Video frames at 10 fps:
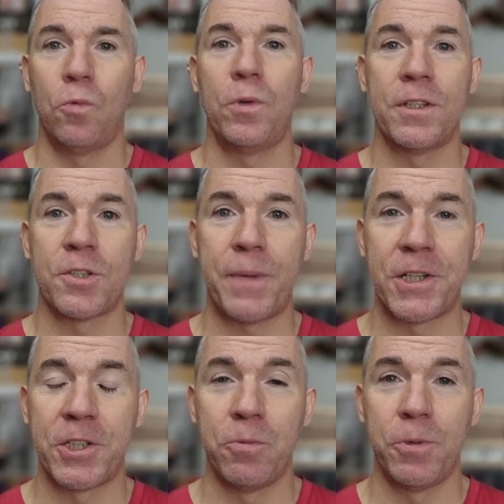
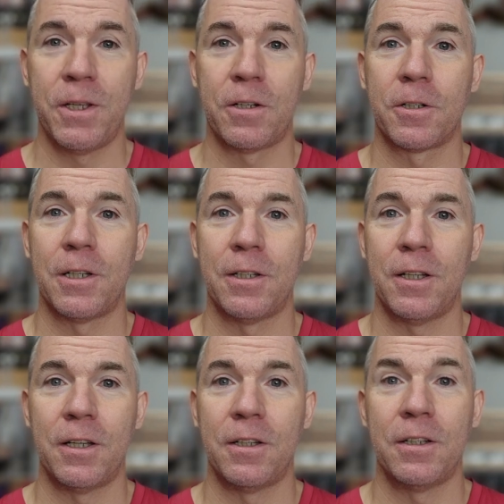Especially we are in
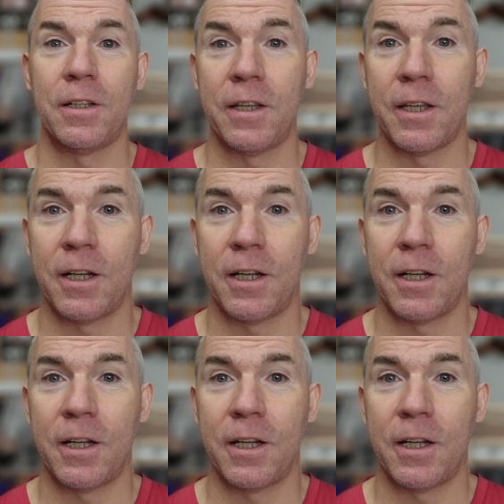LA